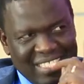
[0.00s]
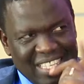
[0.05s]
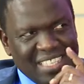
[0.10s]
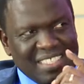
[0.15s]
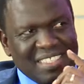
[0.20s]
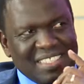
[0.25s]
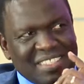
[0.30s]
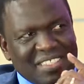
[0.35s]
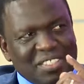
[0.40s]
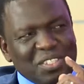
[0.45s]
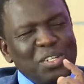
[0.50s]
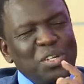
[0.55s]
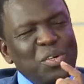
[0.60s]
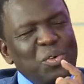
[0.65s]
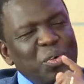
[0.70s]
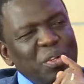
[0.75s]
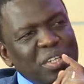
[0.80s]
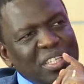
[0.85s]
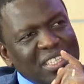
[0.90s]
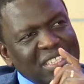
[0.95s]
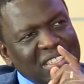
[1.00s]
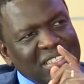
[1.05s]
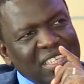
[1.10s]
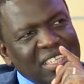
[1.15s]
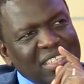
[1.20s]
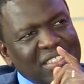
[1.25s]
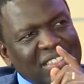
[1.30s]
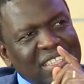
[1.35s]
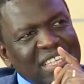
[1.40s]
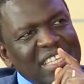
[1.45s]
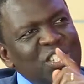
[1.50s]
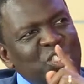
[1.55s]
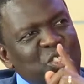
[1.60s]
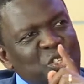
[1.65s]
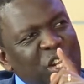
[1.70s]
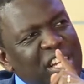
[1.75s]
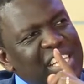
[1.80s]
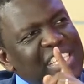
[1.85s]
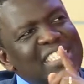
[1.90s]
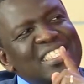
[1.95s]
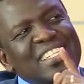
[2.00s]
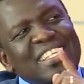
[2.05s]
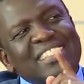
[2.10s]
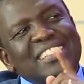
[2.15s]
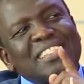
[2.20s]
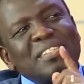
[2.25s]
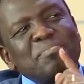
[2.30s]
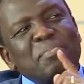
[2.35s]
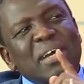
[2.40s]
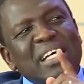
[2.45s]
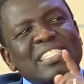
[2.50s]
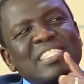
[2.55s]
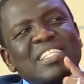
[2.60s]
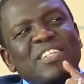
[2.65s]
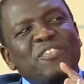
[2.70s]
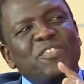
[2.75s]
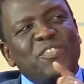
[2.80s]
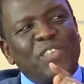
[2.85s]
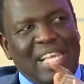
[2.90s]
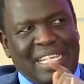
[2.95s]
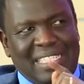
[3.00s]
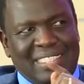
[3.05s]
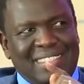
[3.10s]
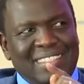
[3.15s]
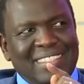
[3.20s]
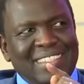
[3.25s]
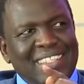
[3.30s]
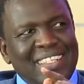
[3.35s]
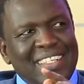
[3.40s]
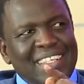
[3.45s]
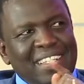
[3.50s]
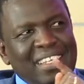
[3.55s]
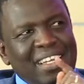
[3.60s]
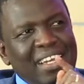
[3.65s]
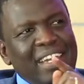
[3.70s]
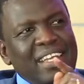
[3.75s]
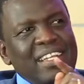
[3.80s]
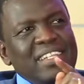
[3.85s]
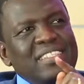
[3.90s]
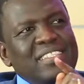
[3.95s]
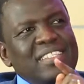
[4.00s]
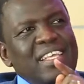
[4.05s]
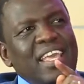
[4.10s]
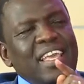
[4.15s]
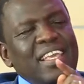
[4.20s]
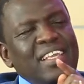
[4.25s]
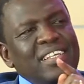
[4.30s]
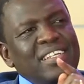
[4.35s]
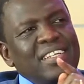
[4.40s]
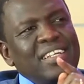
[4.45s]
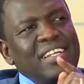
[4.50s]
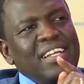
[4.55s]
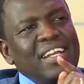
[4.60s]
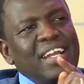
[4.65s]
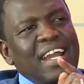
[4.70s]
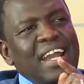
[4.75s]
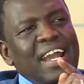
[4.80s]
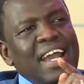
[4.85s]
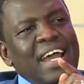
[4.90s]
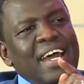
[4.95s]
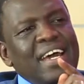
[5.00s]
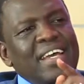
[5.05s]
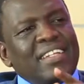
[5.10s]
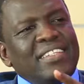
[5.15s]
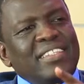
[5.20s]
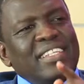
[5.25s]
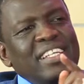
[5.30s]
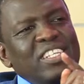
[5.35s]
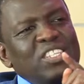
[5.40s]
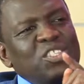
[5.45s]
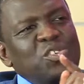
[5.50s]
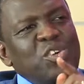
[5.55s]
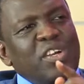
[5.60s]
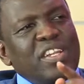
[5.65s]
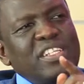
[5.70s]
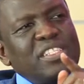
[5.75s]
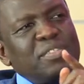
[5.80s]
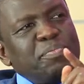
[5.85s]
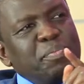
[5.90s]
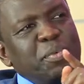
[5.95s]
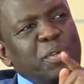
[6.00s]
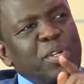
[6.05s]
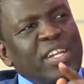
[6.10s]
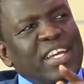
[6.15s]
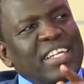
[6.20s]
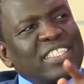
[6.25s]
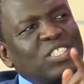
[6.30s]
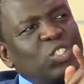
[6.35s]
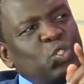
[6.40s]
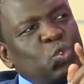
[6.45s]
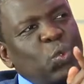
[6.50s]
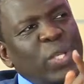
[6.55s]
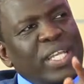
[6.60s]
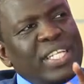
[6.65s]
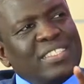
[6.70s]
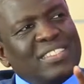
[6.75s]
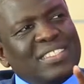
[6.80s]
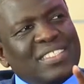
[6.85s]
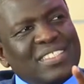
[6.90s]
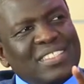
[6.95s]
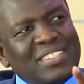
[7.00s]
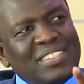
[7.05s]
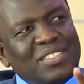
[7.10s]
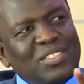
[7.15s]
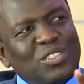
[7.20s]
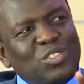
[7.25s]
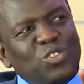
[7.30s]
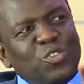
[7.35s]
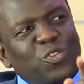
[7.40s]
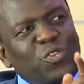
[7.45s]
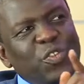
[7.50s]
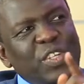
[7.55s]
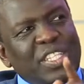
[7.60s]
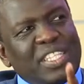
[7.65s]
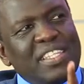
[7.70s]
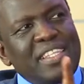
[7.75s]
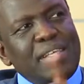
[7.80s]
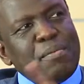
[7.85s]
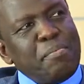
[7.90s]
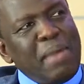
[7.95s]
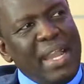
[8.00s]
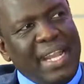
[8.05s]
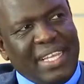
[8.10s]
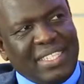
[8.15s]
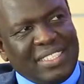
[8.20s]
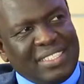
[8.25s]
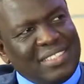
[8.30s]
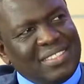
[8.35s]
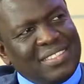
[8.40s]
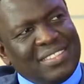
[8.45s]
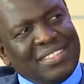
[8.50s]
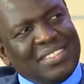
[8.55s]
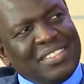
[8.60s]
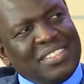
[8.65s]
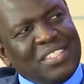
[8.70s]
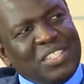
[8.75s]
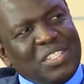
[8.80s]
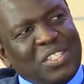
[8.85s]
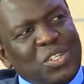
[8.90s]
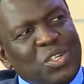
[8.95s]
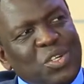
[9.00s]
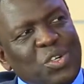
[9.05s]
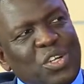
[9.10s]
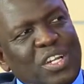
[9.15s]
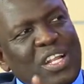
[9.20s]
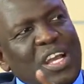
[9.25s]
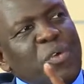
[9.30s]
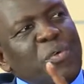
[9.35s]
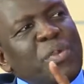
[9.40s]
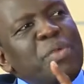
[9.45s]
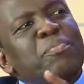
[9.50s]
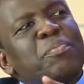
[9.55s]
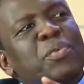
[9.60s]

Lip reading: Yes. Indeed. So the insurance industry must reflect and say, are the insurance products tweaked to fit the market, or are we